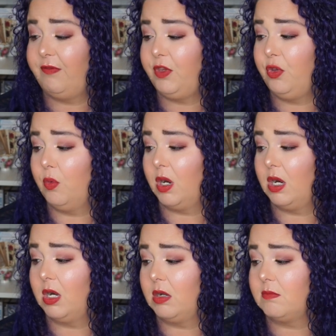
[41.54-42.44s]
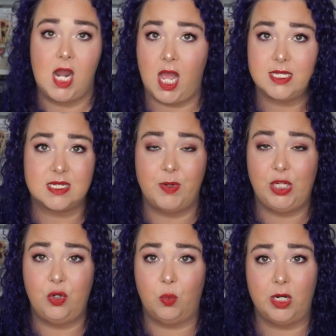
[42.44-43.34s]
If you are not
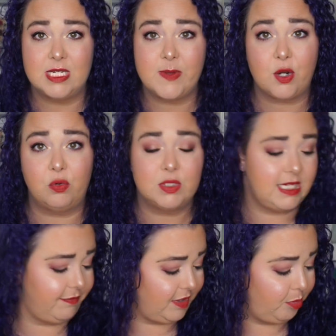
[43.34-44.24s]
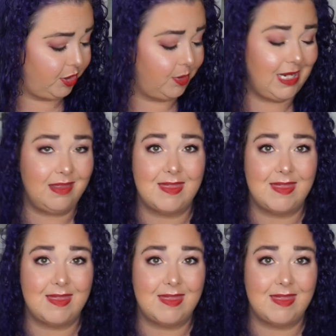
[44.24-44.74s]
somebody who worries about cruelty free beauty,